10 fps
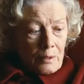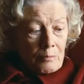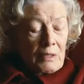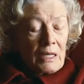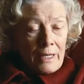
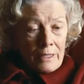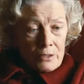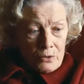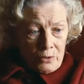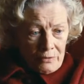I'm
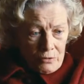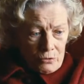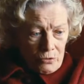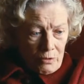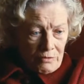glad you have your
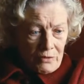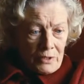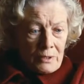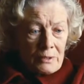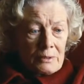
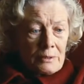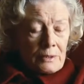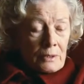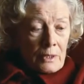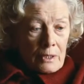trophy.
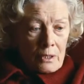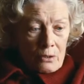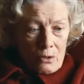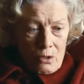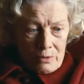It
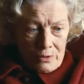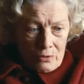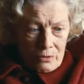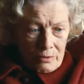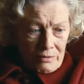can go in
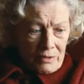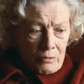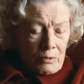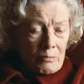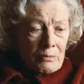the trophy
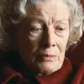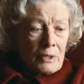room,